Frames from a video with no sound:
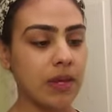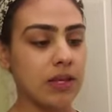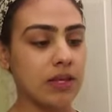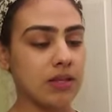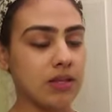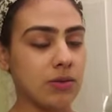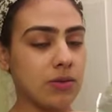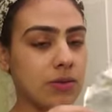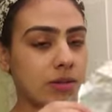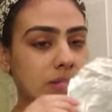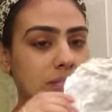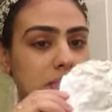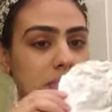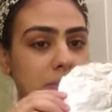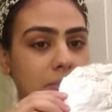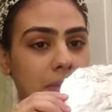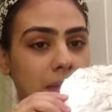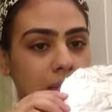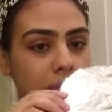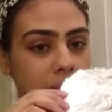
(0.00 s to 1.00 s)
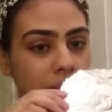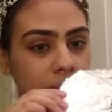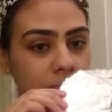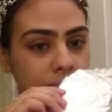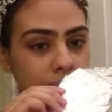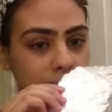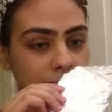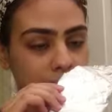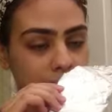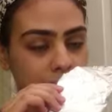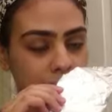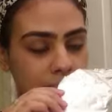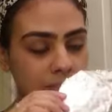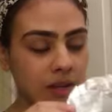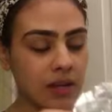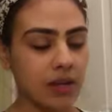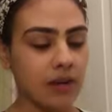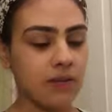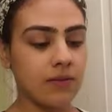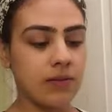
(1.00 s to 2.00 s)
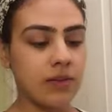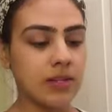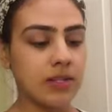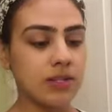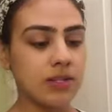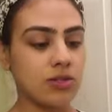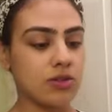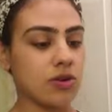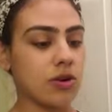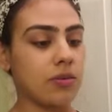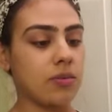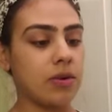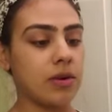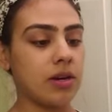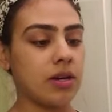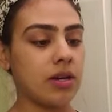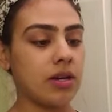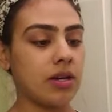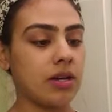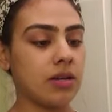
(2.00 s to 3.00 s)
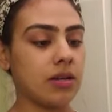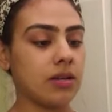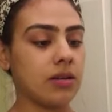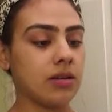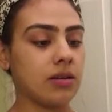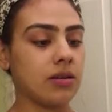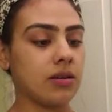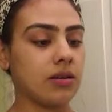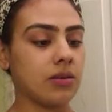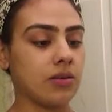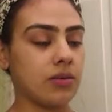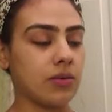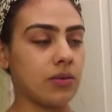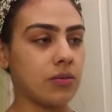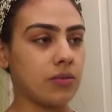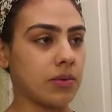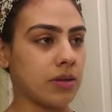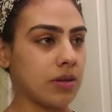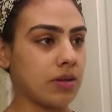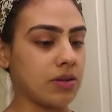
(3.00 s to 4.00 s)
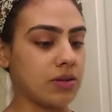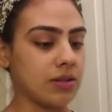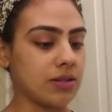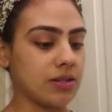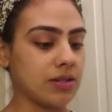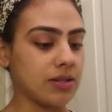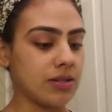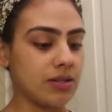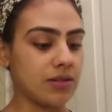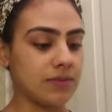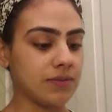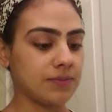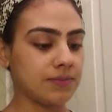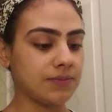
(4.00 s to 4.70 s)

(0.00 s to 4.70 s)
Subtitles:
So the smell of this strawberry, oh my goodness,